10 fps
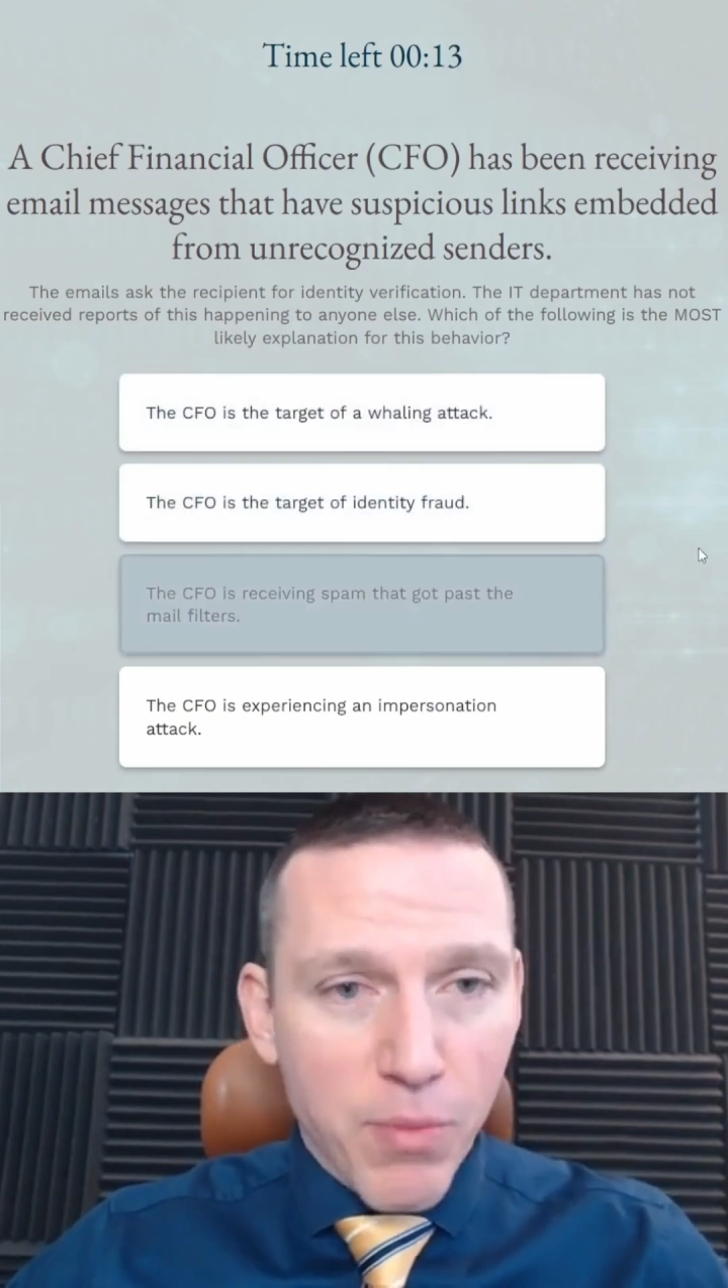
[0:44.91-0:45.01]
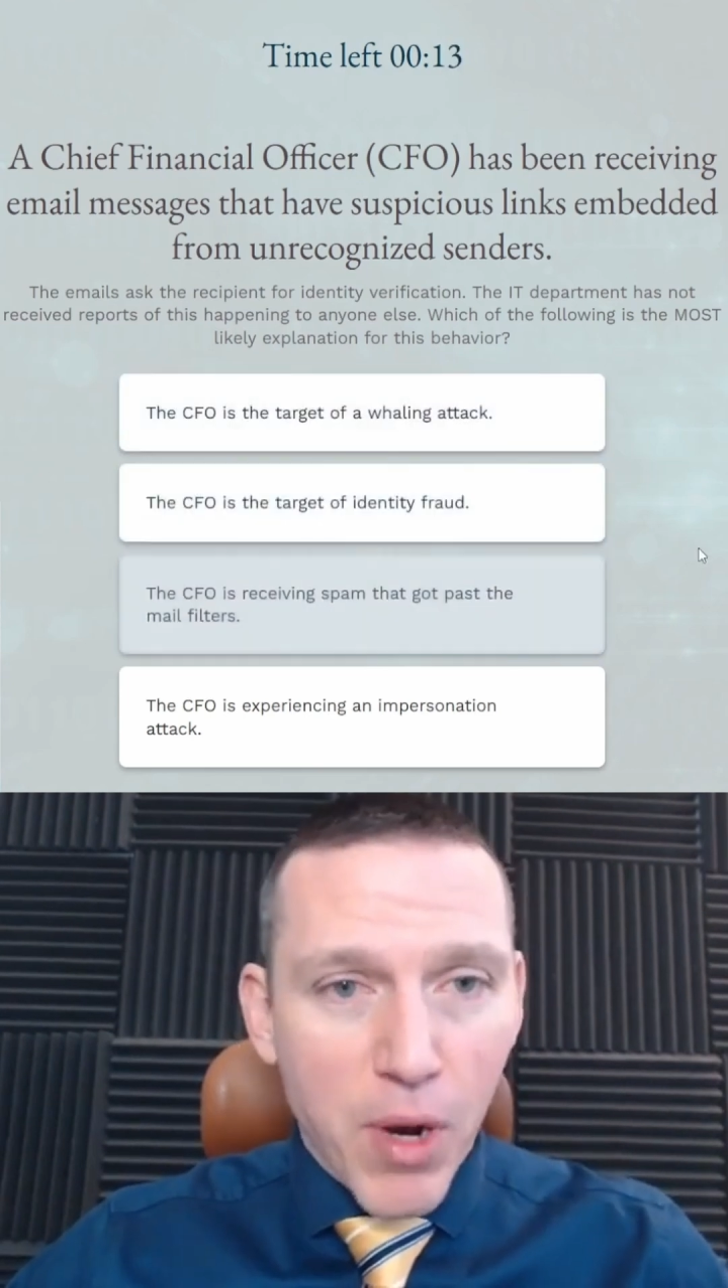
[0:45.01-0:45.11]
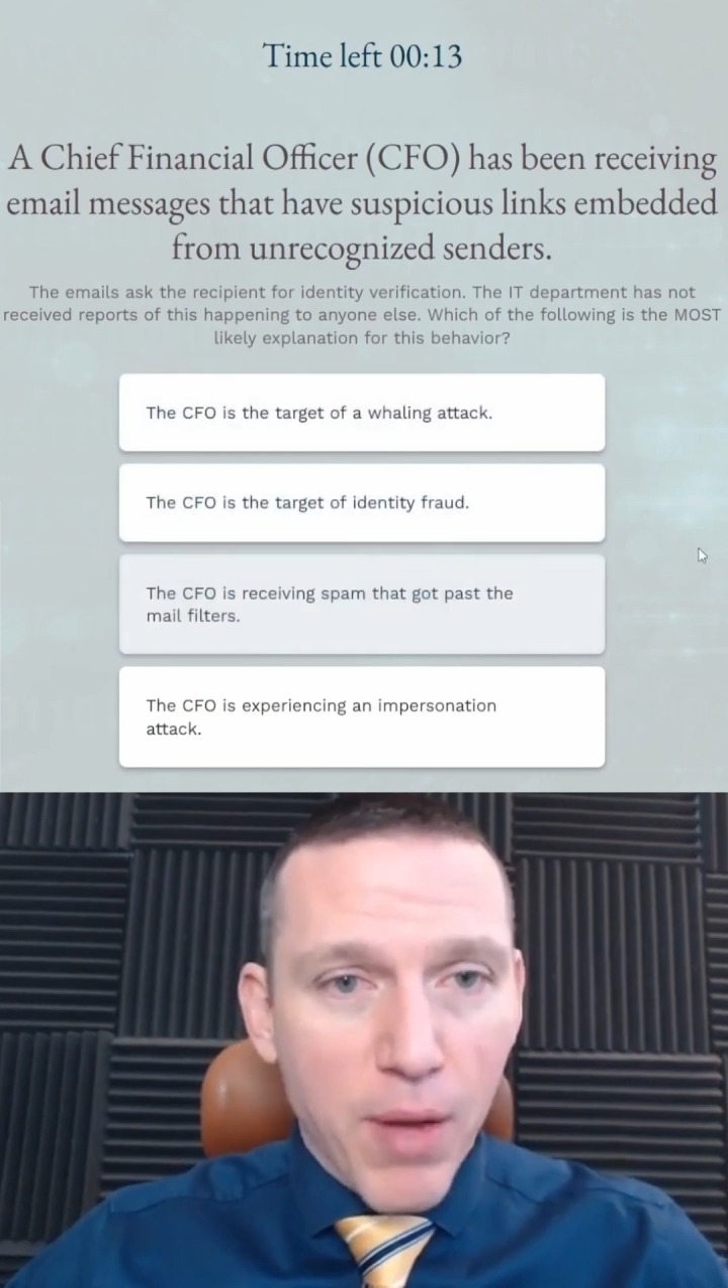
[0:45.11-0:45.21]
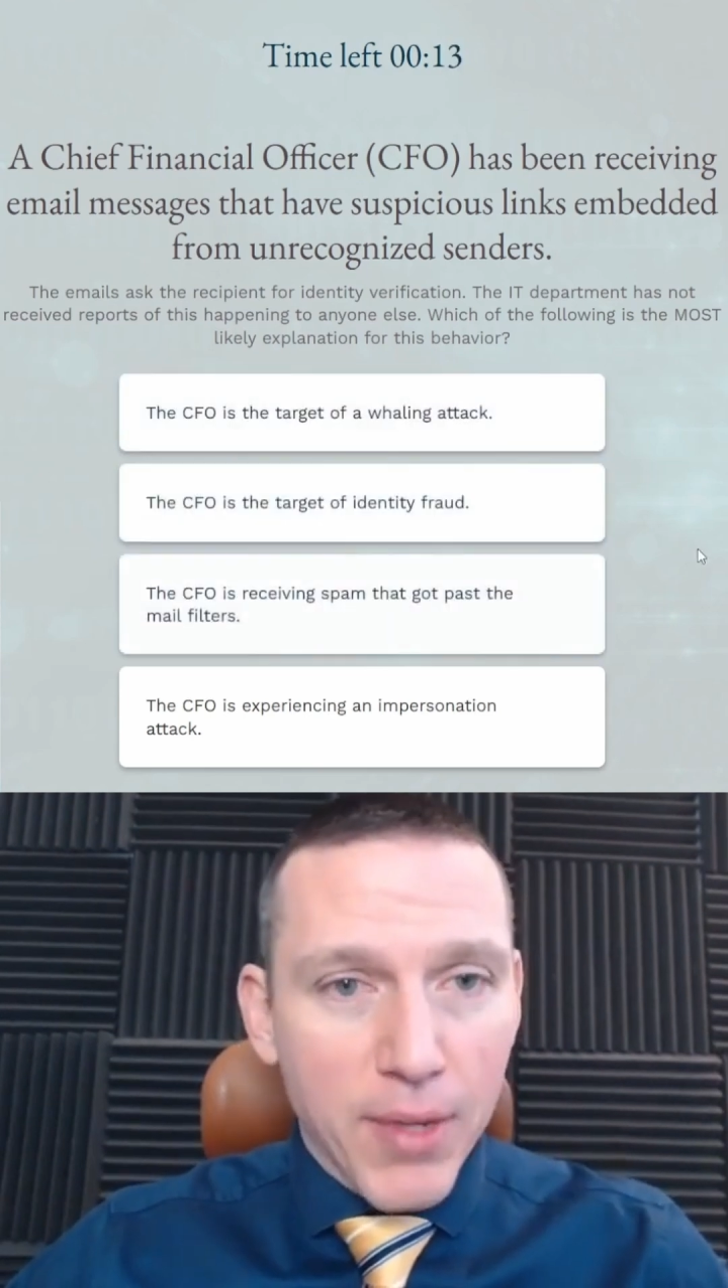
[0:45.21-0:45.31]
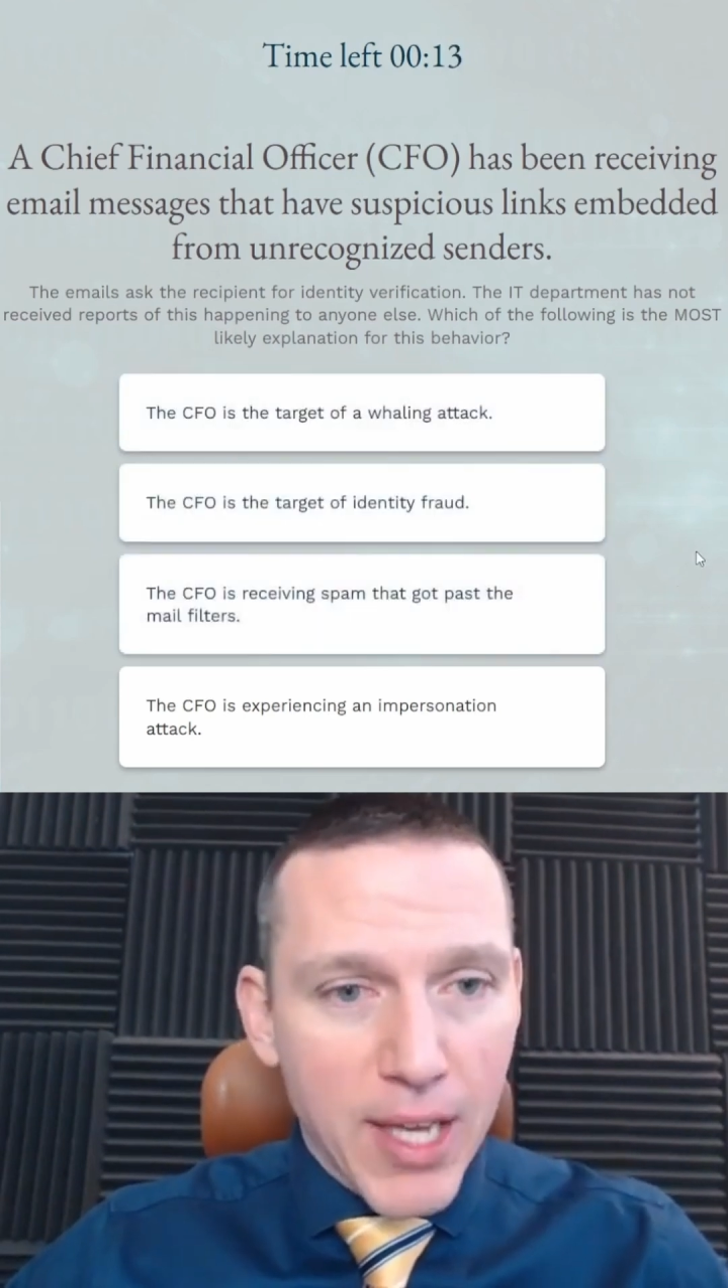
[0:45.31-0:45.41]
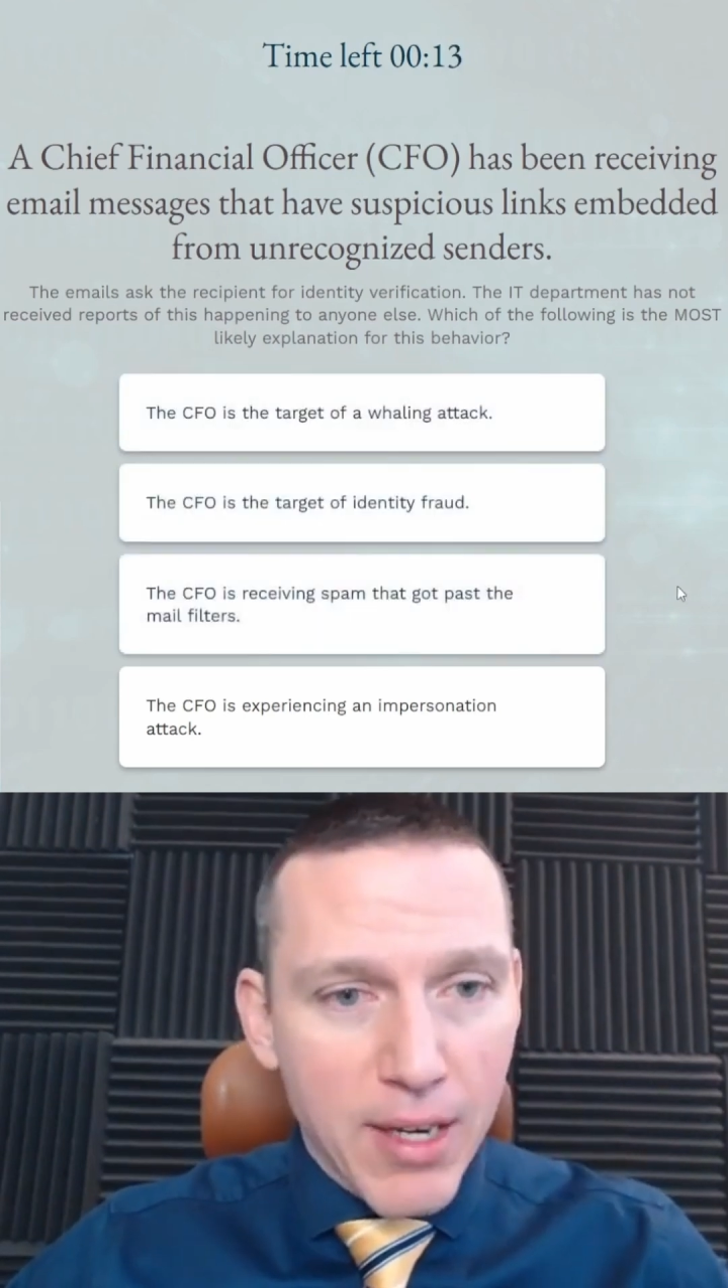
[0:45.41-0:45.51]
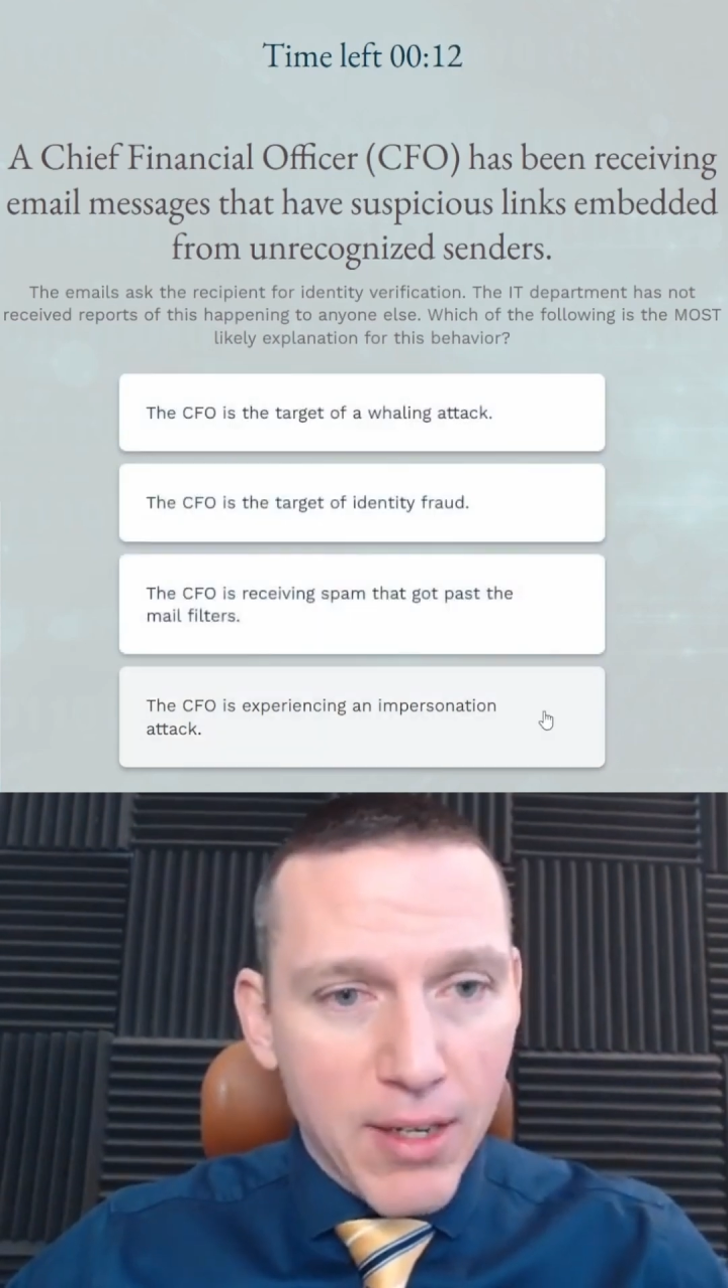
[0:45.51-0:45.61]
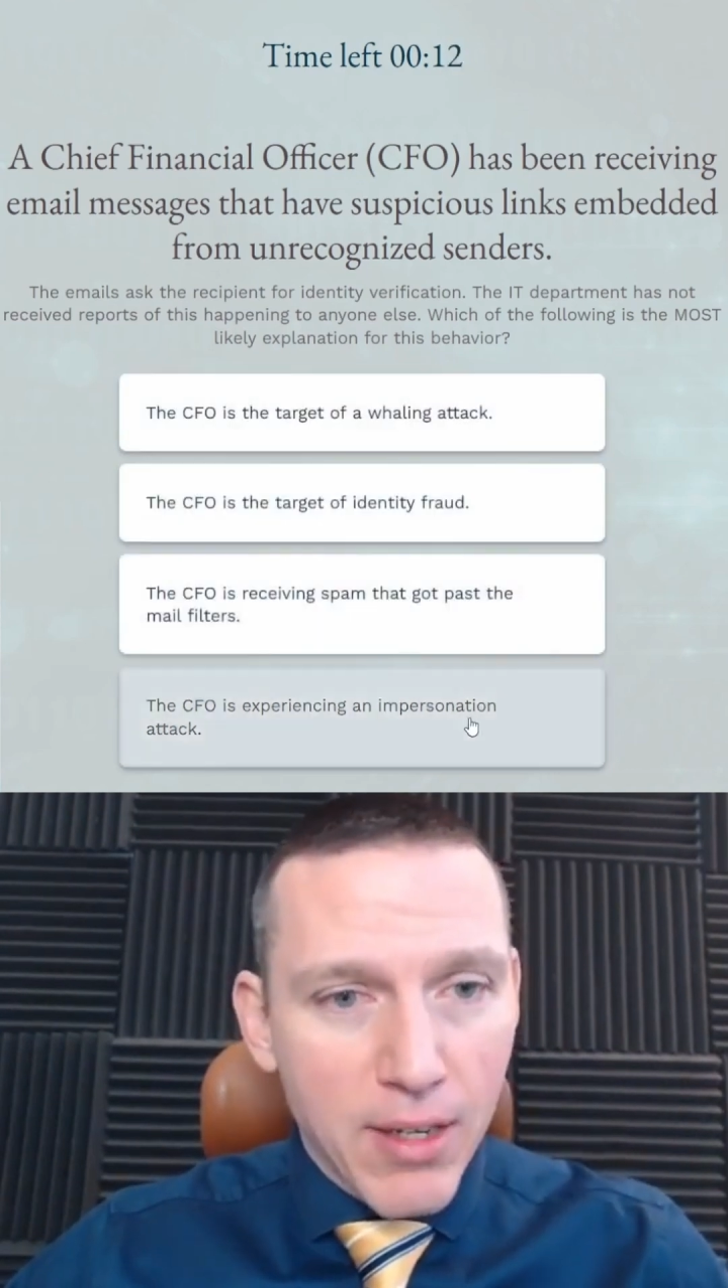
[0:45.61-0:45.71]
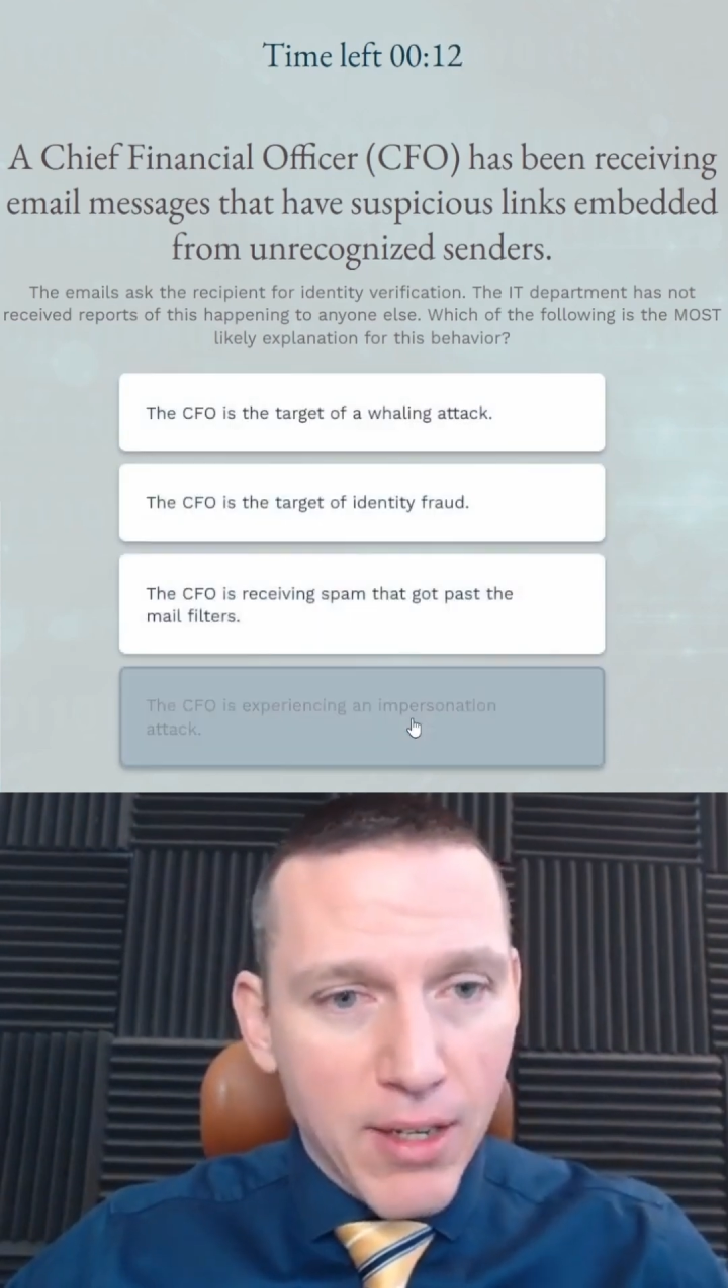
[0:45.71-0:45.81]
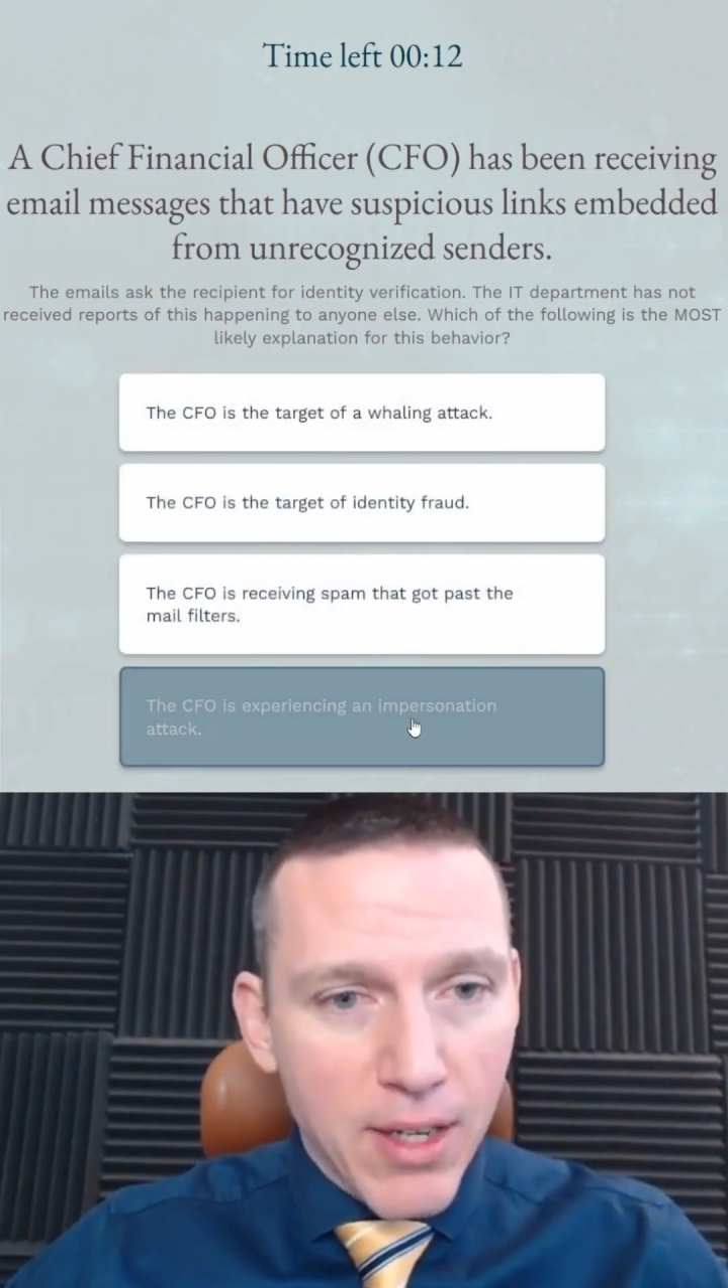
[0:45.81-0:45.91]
probably it.